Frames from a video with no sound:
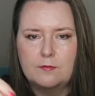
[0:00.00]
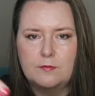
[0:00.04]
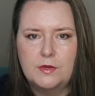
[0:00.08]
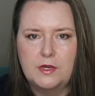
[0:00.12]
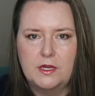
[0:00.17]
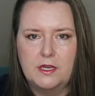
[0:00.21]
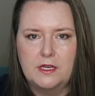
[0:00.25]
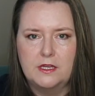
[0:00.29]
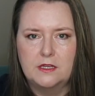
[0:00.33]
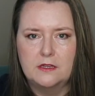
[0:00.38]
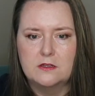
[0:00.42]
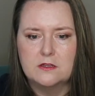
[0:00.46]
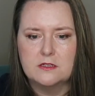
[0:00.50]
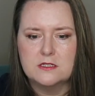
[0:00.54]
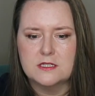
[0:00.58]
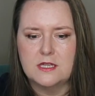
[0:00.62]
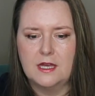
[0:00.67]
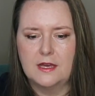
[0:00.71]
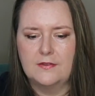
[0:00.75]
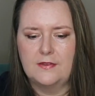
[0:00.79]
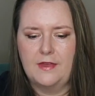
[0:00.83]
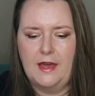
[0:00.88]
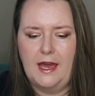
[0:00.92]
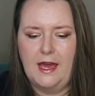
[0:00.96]
But it looks
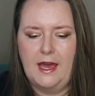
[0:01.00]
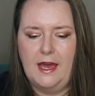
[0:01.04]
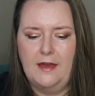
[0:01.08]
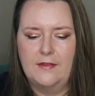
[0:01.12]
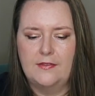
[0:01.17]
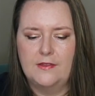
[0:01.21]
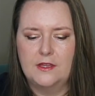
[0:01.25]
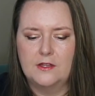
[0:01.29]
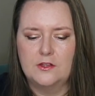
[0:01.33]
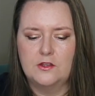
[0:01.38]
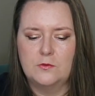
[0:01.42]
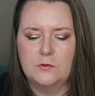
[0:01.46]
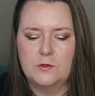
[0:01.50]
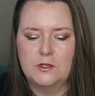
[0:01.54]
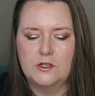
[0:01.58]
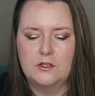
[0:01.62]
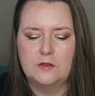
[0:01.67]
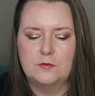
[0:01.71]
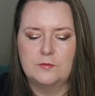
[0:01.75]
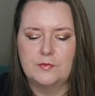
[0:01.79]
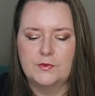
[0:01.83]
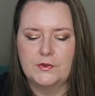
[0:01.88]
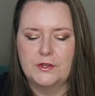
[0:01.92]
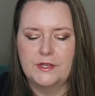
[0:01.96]
like that. And then when
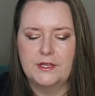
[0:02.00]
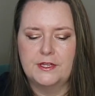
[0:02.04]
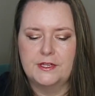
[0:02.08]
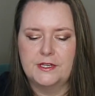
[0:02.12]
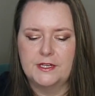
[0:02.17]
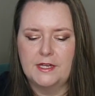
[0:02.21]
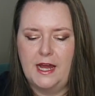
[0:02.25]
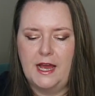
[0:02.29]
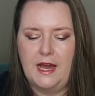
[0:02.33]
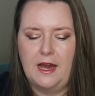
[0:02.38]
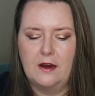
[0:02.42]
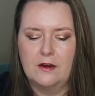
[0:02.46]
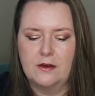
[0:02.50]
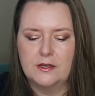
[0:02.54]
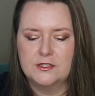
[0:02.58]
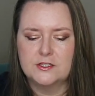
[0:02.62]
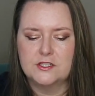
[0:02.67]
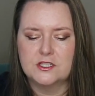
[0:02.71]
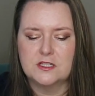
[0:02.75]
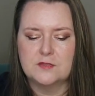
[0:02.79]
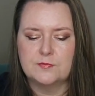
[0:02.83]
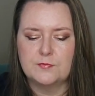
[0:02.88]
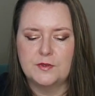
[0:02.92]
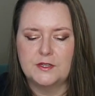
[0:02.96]
you blend it out, it
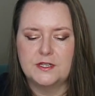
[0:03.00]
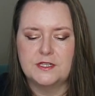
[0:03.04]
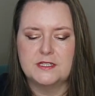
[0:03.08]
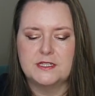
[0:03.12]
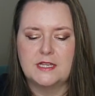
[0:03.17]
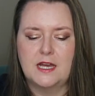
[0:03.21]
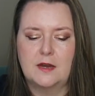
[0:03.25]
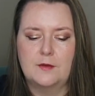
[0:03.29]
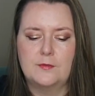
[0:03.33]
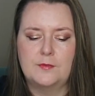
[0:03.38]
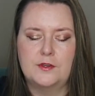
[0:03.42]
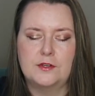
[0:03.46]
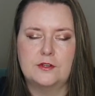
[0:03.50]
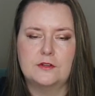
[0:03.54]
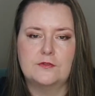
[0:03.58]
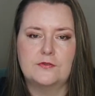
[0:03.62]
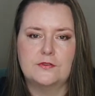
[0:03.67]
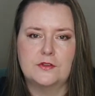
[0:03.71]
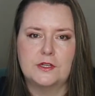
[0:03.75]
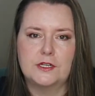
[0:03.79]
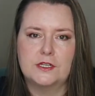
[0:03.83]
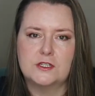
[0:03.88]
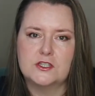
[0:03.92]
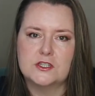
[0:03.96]
just blends out
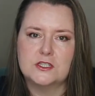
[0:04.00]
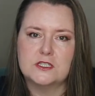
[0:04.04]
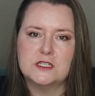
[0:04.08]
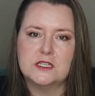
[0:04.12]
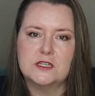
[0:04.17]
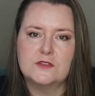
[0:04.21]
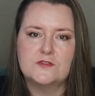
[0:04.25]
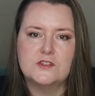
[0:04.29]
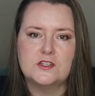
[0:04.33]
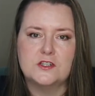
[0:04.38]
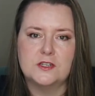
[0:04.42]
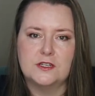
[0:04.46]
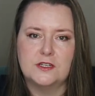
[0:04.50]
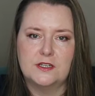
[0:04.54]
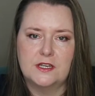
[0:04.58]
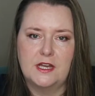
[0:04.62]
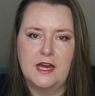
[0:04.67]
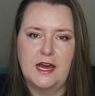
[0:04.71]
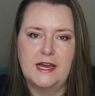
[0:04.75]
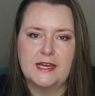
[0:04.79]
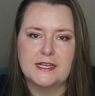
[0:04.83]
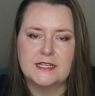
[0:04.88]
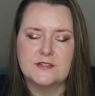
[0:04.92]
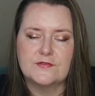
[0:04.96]
beautifully. It just gives you a
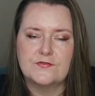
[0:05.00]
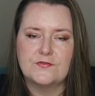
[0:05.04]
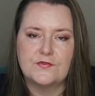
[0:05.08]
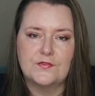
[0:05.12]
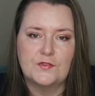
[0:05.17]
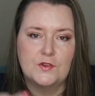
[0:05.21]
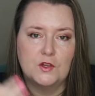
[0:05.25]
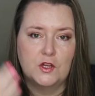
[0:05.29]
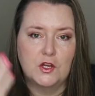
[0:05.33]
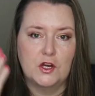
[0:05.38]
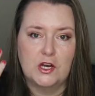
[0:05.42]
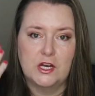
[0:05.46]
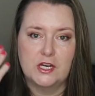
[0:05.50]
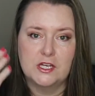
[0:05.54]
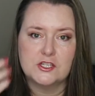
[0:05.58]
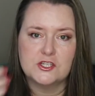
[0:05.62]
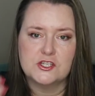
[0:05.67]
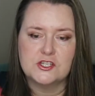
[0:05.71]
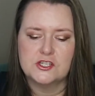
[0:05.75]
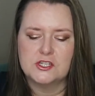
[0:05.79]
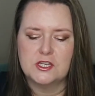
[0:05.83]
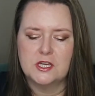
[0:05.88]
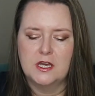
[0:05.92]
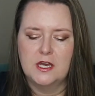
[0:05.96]
nice
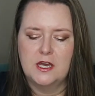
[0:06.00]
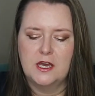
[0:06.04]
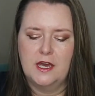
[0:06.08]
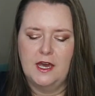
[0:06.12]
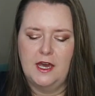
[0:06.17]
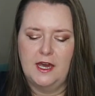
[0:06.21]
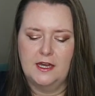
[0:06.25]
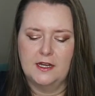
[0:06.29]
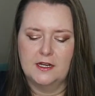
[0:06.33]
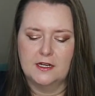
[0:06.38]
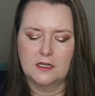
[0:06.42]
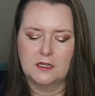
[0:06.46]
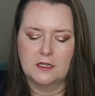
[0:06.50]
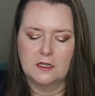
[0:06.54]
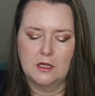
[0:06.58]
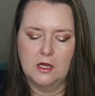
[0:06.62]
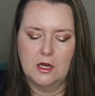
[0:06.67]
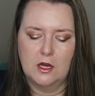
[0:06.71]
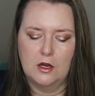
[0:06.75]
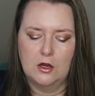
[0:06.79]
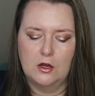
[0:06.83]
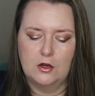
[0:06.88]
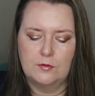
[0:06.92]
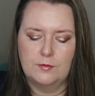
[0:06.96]
flush and a
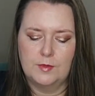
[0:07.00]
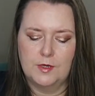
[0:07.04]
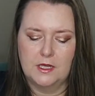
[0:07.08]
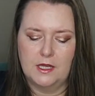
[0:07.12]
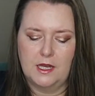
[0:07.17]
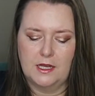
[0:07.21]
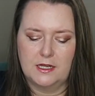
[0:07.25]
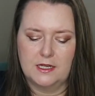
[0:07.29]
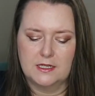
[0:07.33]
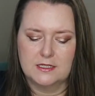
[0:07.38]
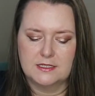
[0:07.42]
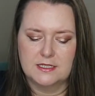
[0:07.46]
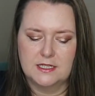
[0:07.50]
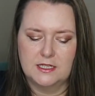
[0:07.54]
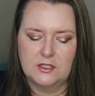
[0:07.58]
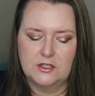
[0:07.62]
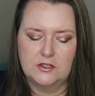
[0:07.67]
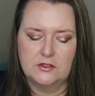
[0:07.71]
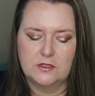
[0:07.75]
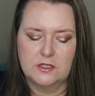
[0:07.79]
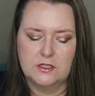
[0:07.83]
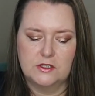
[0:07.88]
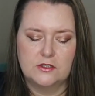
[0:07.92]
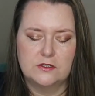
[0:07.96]
glow. But like I said,
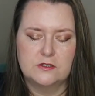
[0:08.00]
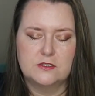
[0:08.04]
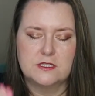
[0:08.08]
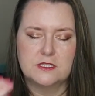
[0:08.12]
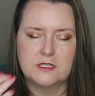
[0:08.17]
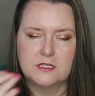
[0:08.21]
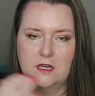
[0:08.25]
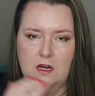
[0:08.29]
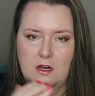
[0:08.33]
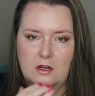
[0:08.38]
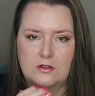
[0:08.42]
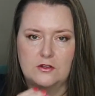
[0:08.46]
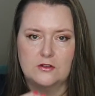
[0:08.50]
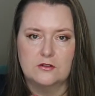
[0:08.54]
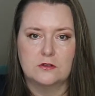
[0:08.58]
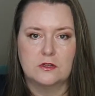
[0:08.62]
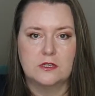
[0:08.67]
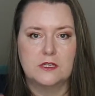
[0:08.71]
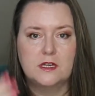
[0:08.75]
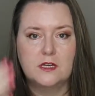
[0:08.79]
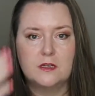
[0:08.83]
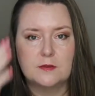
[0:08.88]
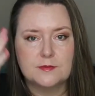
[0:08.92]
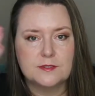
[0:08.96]
you can use it on your
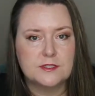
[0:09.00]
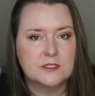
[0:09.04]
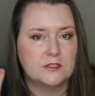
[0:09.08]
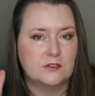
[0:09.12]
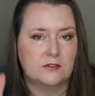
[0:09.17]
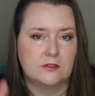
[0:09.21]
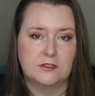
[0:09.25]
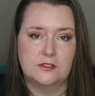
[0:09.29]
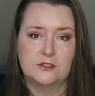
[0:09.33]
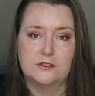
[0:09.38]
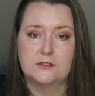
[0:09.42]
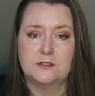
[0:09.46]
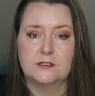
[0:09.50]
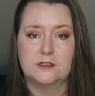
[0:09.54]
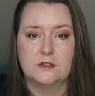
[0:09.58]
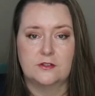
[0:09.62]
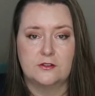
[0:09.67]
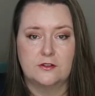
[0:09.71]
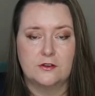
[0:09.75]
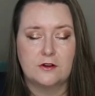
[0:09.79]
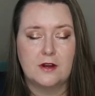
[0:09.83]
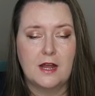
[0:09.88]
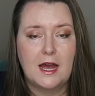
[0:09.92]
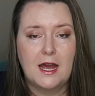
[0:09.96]
lips. You could use it
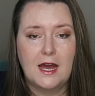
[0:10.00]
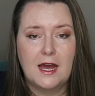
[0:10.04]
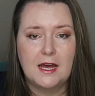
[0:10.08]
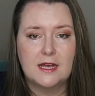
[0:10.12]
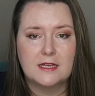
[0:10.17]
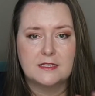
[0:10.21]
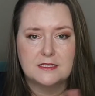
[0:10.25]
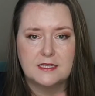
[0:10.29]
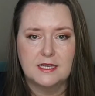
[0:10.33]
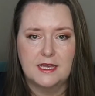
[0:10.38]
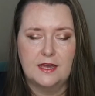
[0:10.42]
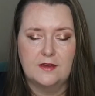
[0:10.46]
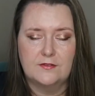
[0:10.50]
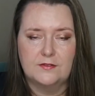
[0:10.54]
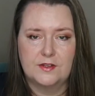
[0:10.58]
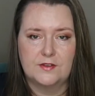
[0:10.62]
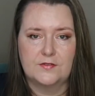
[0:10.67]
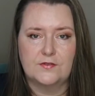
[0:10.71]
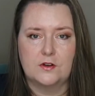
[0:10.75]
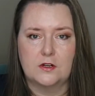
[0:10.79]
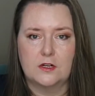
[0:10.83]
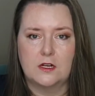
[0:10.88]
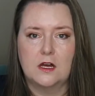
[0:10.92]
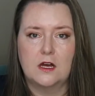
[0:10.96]
on your eyes. They have
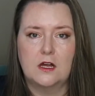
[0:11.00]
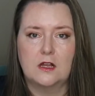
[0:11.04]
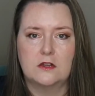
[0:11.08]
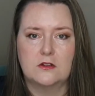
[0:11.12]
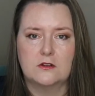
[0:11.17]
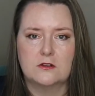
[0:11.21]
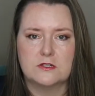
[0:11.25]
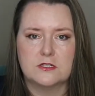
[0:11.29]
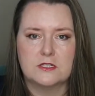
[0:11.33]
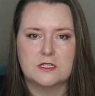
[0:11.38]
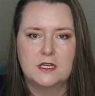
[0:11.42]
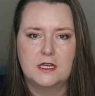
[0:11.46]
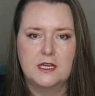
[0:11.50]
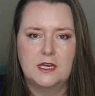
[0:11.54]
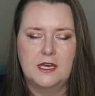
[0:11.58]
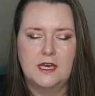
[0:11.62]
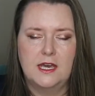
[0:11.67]
different colors.